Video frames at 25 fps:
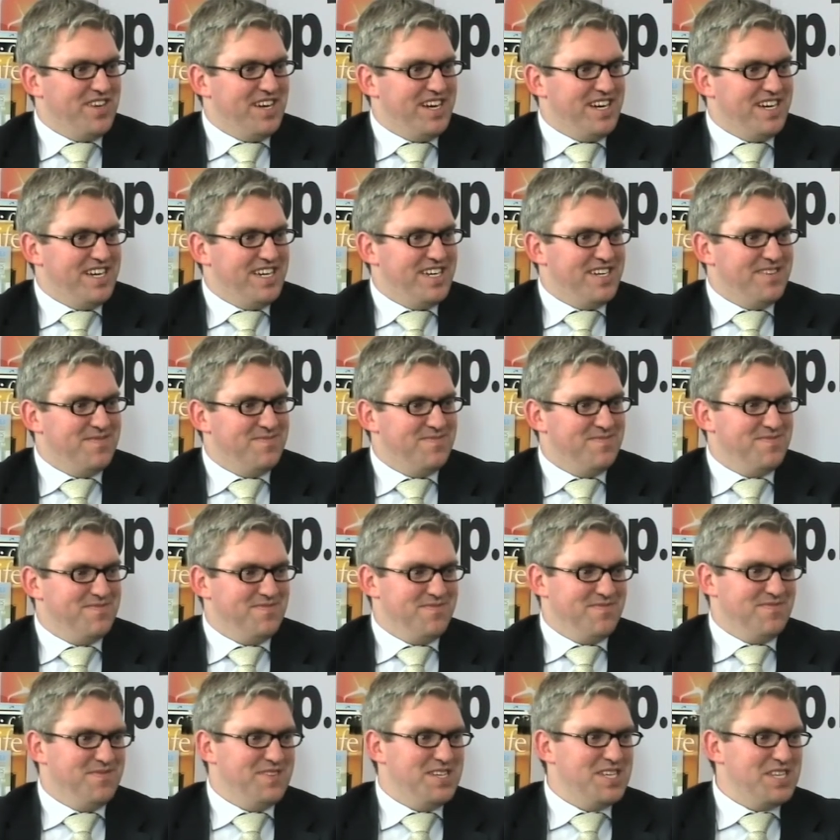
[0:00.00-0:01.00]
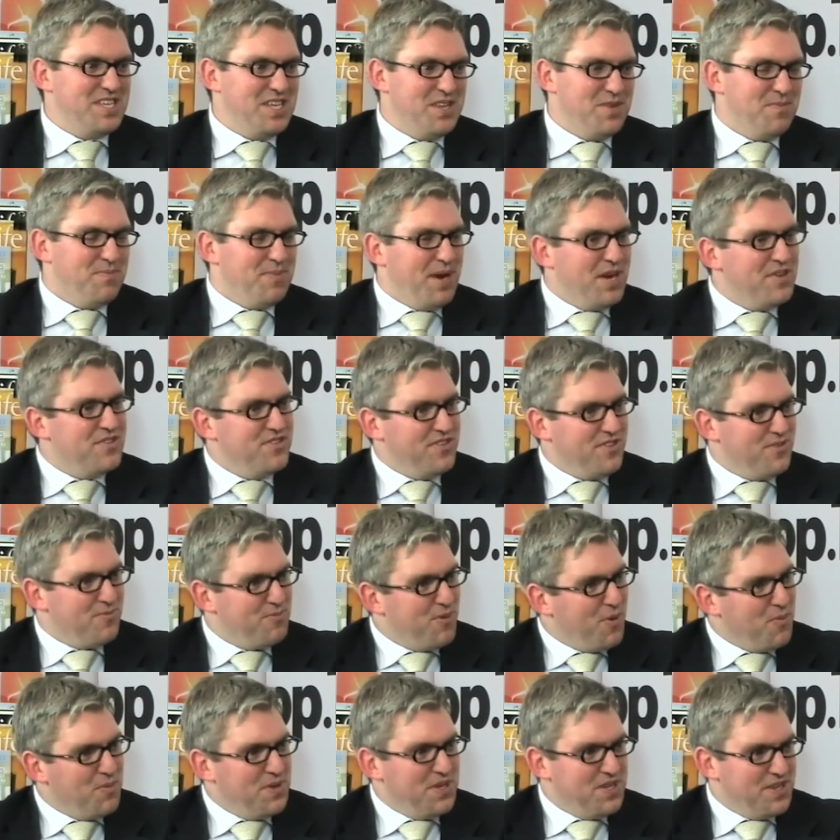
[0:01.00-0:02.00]
Um, really, the budget's
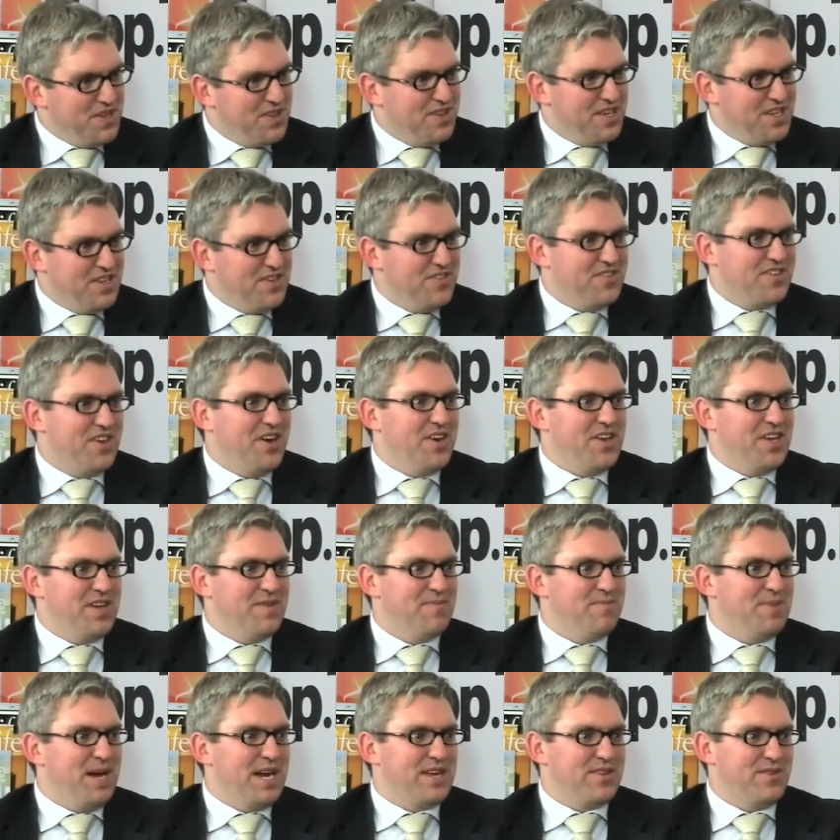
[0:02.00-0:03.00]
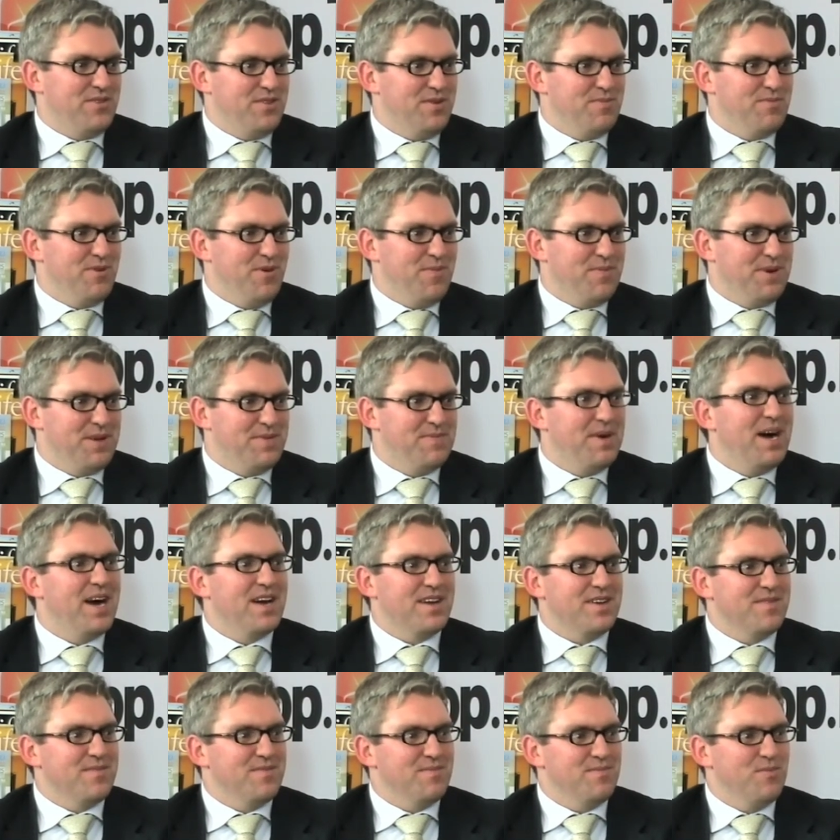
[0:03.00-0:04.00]
probably the thing that's going to impact on the property
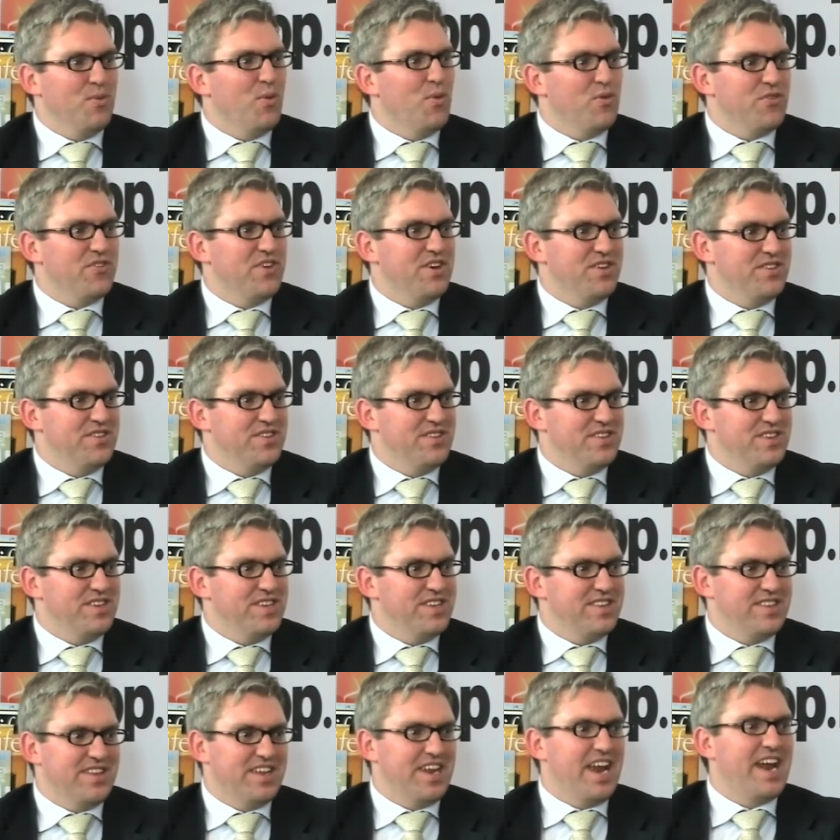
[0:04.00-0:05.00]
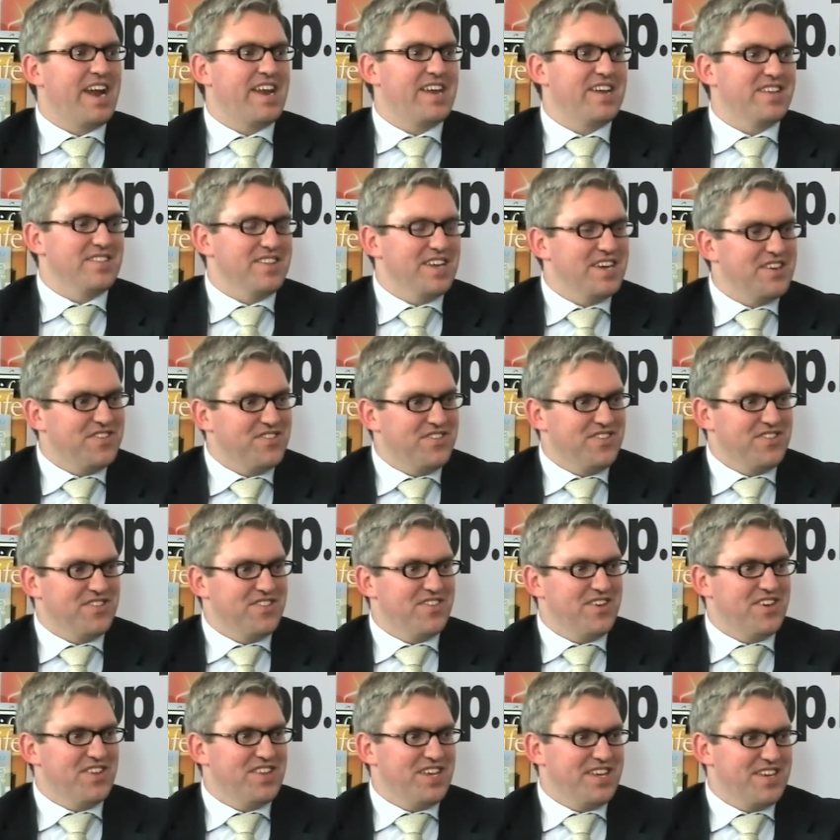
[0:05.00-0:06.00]
market more so than, than any election.
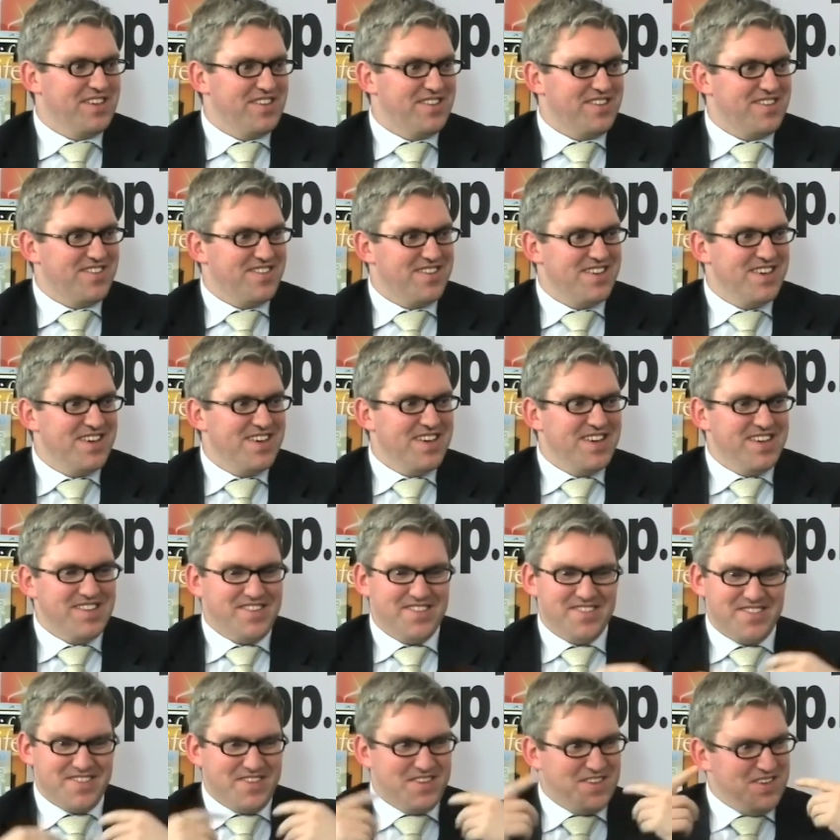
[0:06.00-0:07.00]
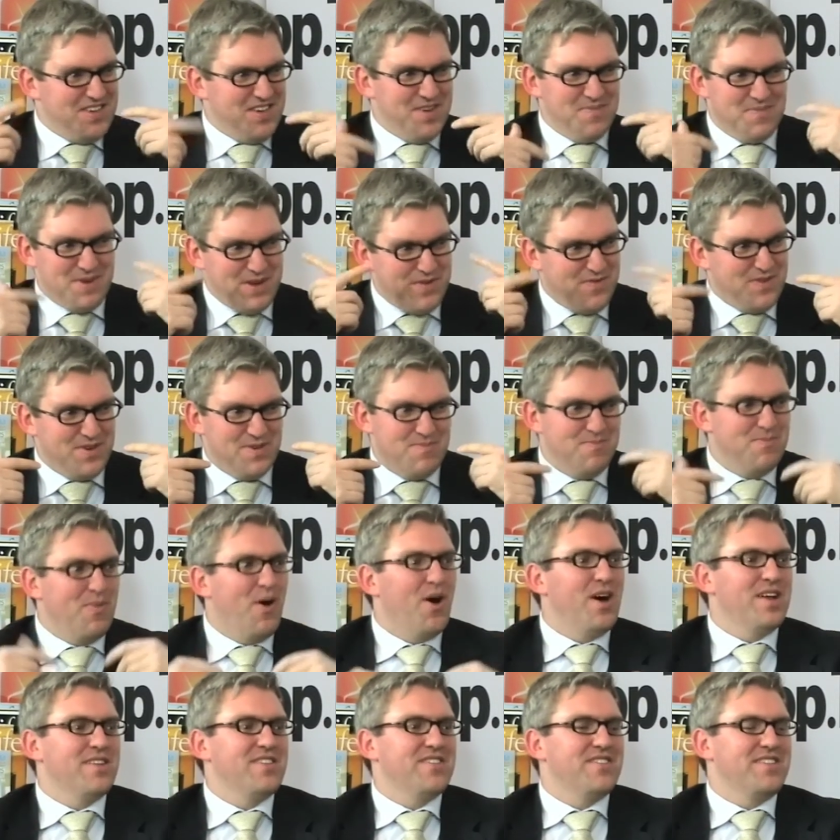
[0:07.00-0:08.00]
So I think it's just a, a bit of a
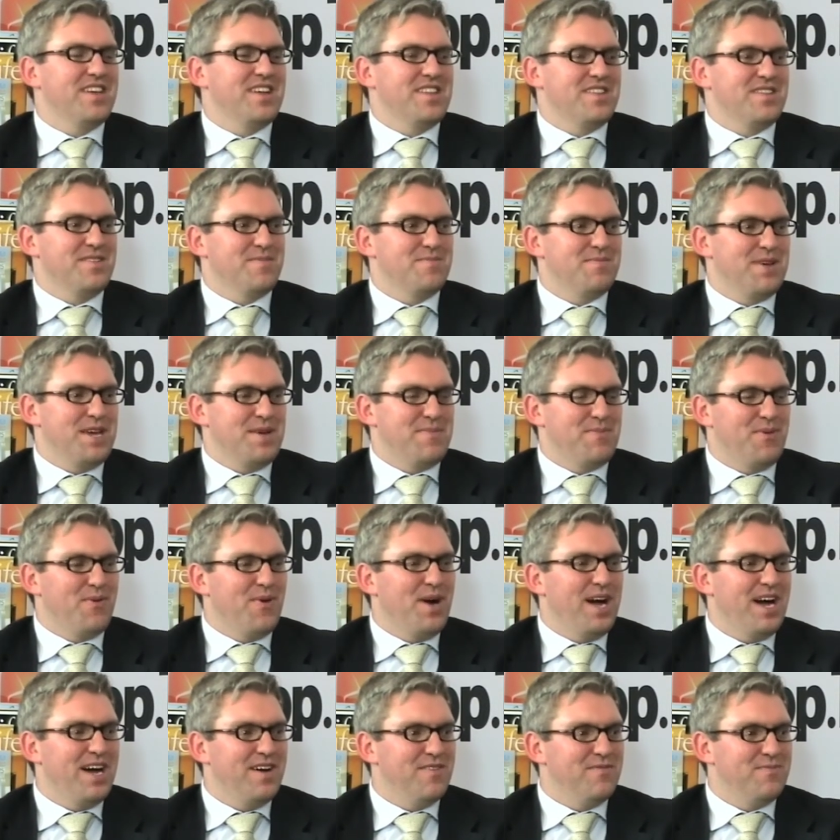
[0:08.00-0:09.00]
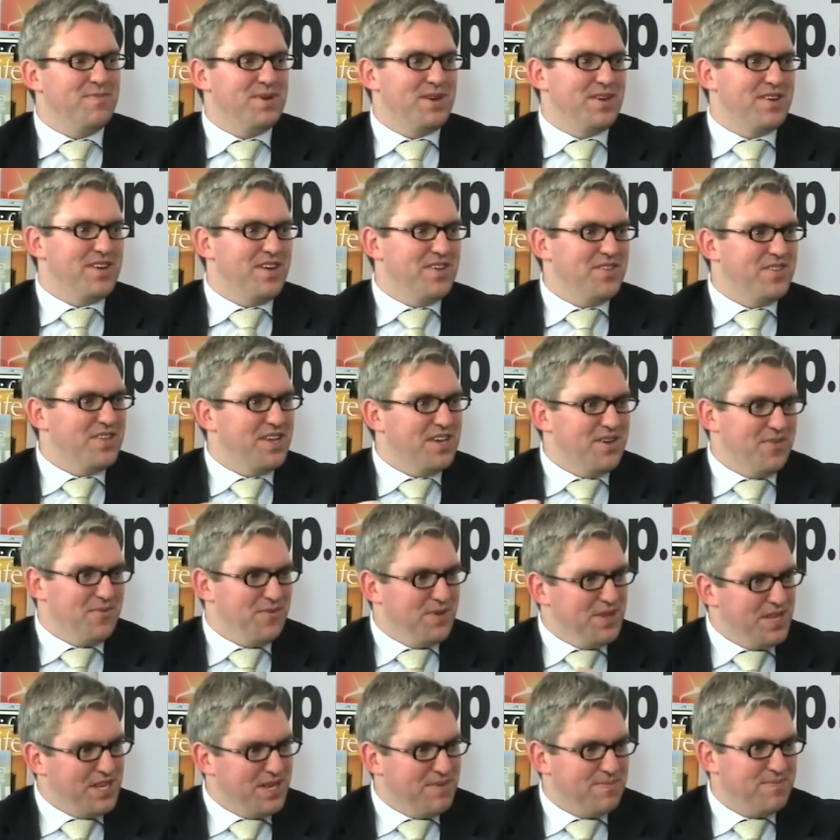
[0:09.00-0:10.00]
mindset that people have, but I don't think it
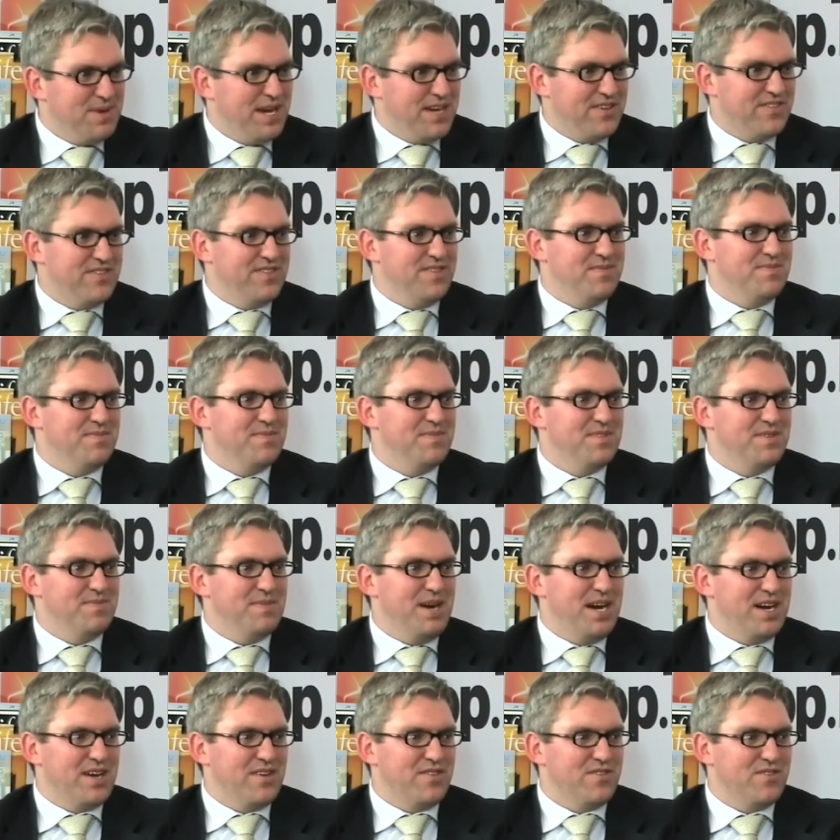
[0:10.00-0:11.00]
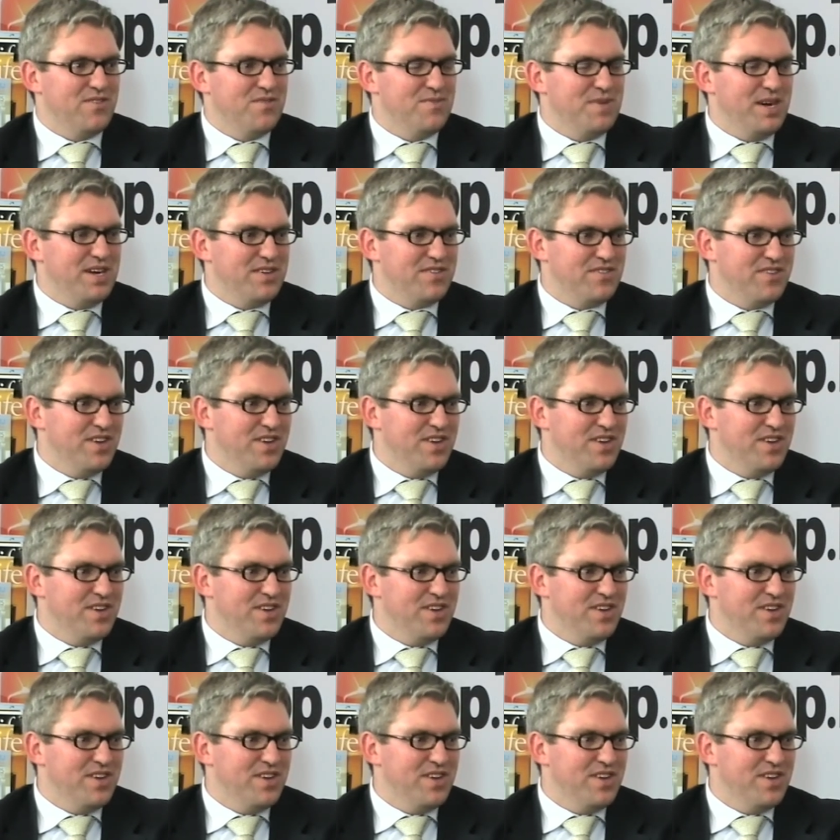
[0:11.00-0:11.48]
really impacts the, the market too much.